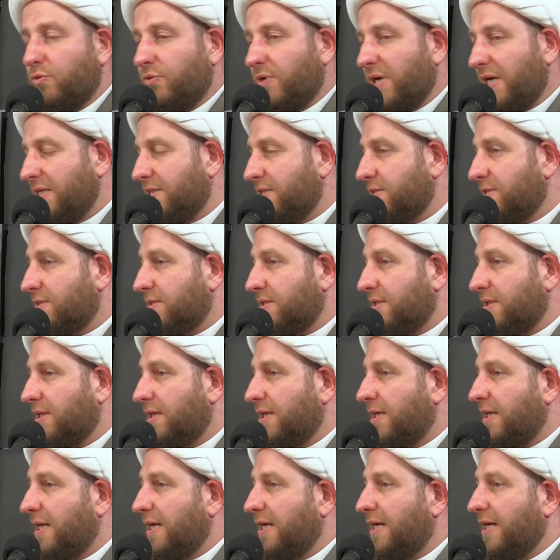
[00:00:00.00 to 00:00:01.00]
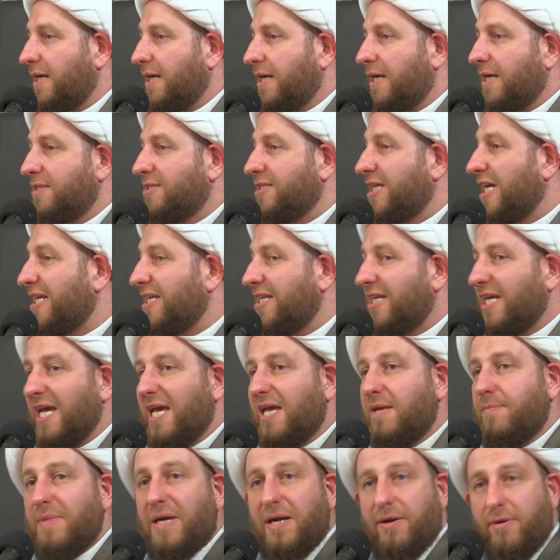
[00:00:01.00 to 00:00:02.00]
runs a
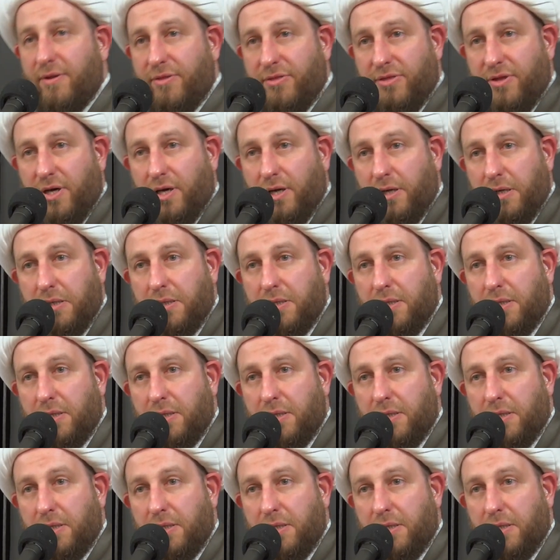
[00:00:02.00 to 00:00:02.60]
10K marathon.